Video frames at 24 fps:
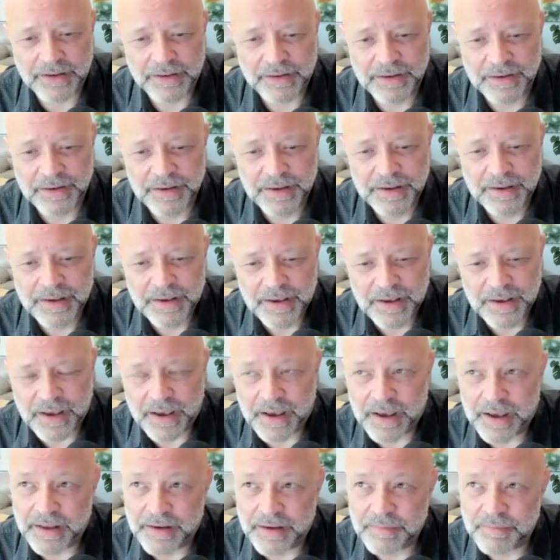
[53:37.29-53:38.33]
And
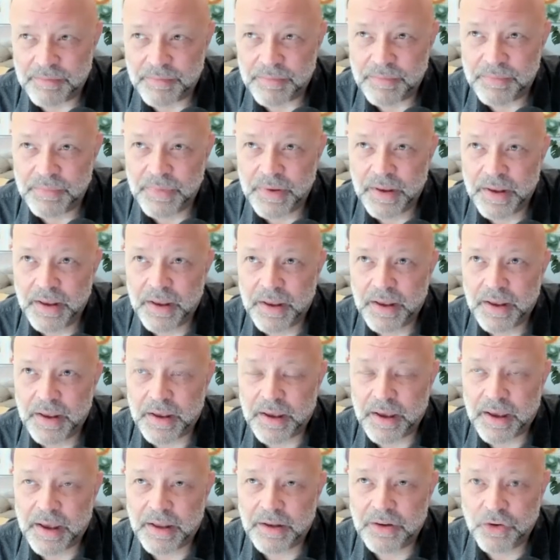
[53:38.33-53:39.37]
and
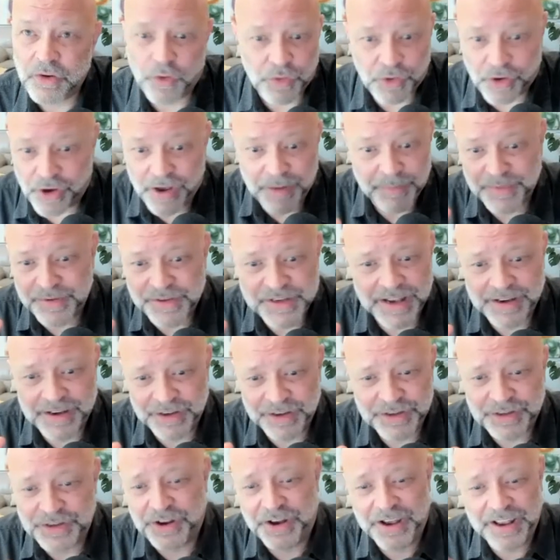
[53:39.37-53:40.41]
um, uh, not that I'm intending
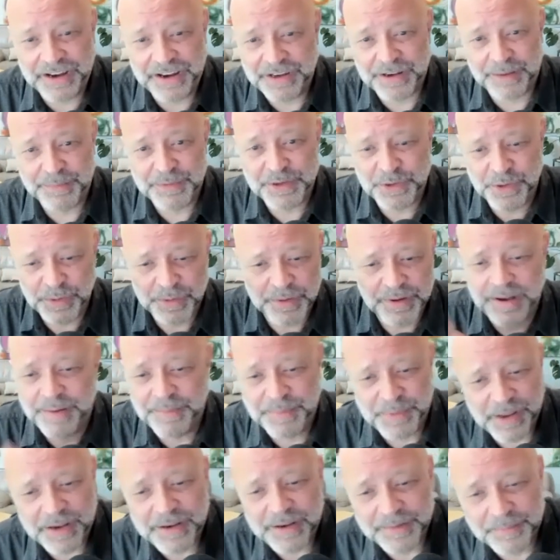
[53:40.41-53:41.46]
to die anytime soon,
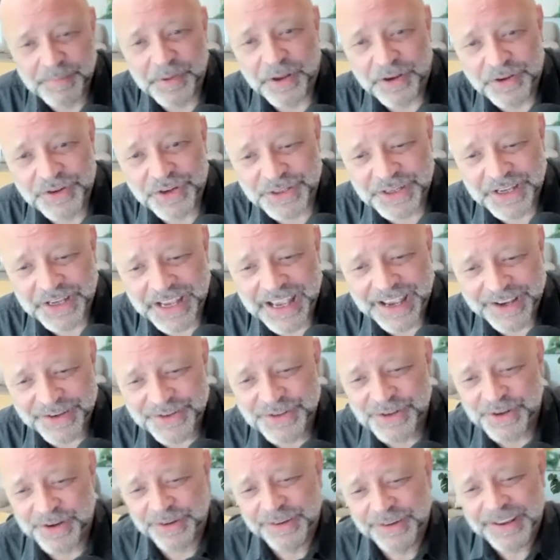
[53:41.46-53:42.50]
but but just in
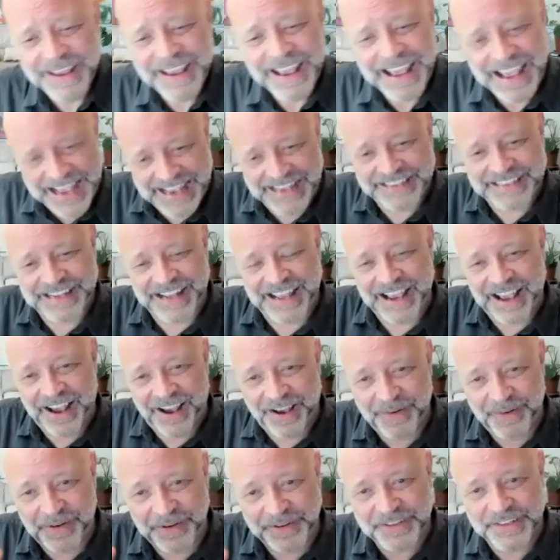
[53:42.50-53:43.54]
case, you know, it's like
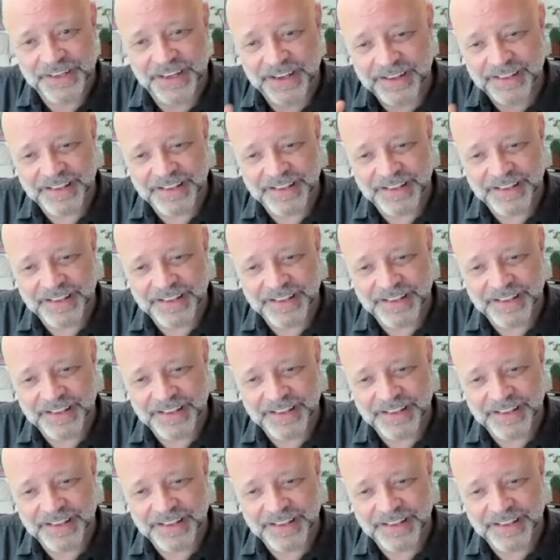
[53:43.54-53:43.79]
I want to.